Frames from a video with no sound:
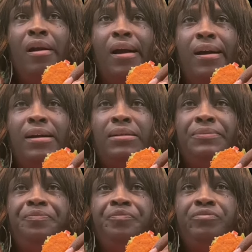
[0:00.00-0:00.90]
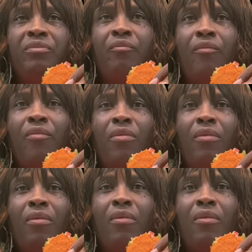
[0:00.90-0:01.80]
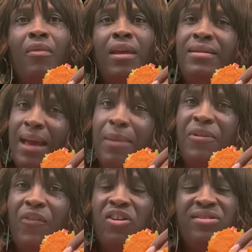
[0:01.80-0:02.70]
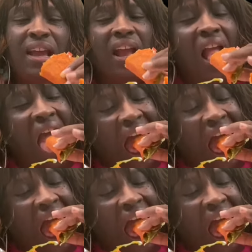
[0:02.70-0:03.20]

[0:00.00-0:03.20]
um, he came the first day.